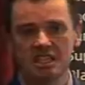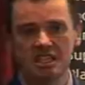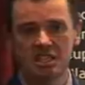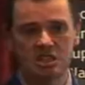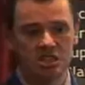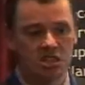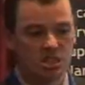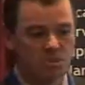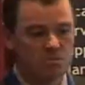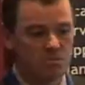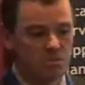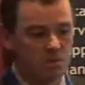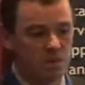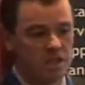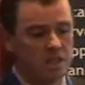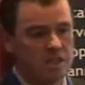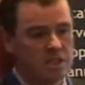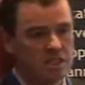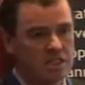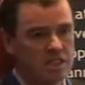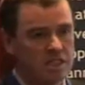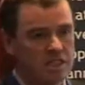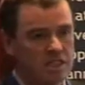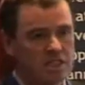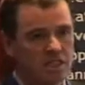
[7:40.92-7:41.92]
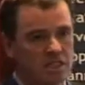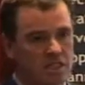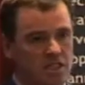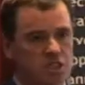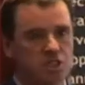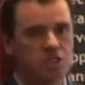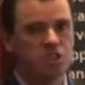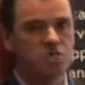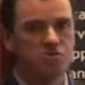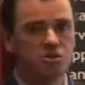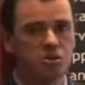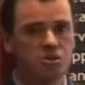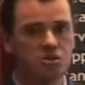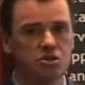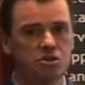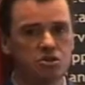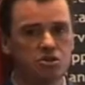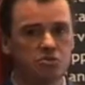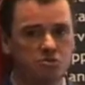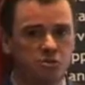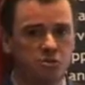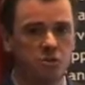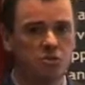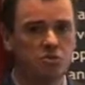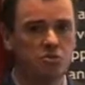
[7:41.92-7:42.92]
that you can plot the distribution
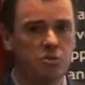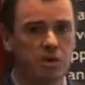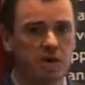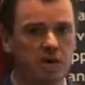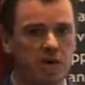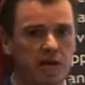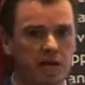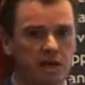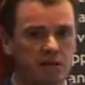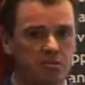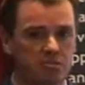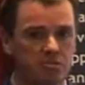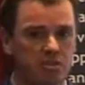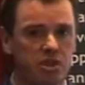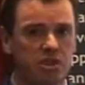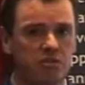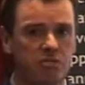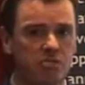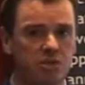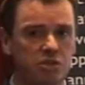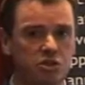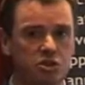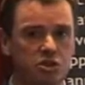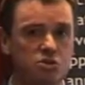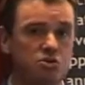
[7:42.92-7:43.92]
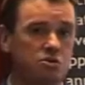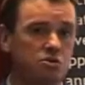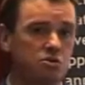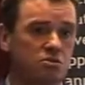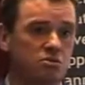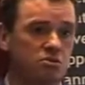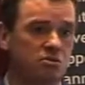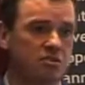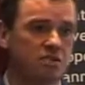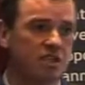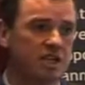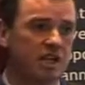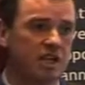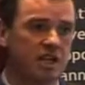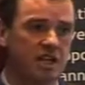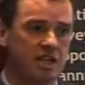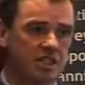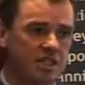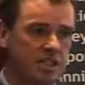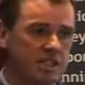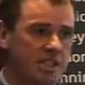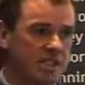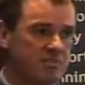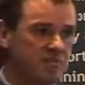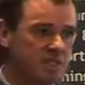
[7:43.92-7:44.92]
of blue whale and pygmy shrew on
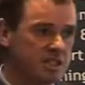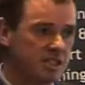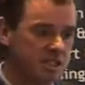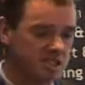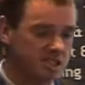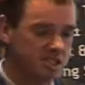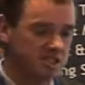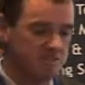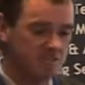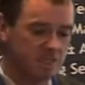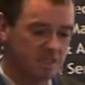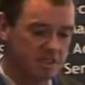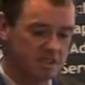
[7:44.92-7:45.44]
the same system,